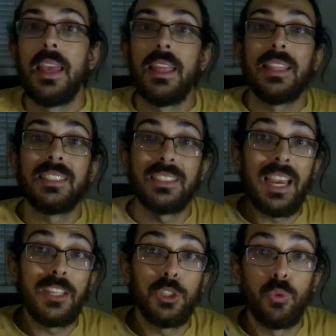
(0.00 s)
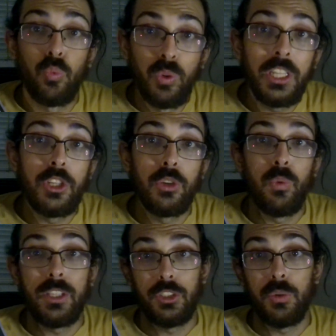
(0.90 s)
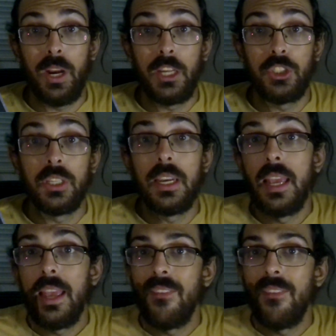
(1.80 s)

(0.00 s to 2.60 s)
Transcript: This is actually a really good restoration,